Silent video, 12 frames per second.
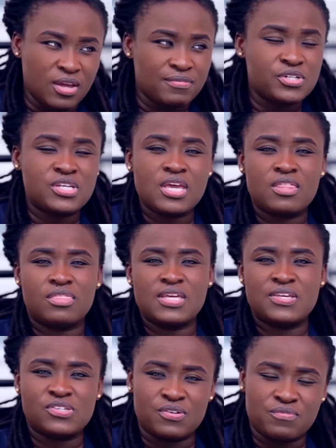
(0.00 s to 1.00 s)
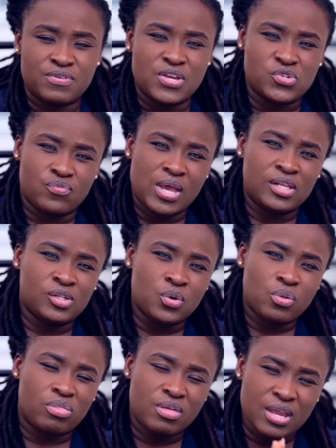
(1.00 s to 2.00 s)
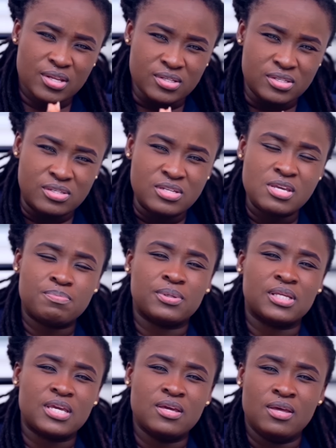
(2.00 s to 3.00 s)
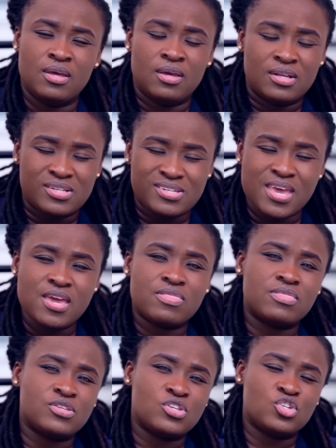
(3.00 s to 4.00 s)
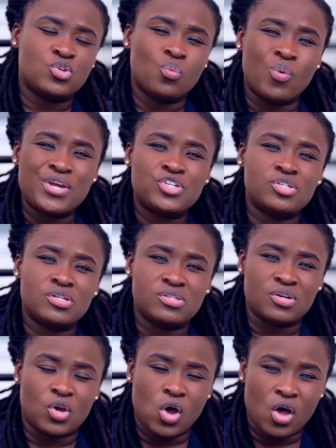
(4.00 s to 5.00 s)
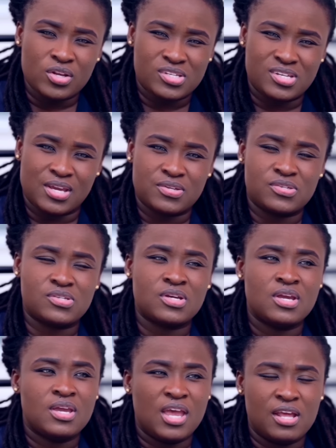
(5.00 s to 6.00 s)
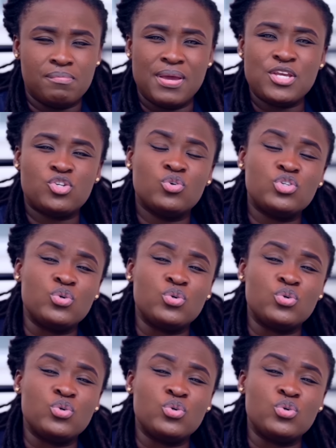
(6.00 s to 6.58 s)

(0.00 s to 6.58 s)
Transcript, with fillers: Never take things at face value. Think deeply take the situation into context and make sure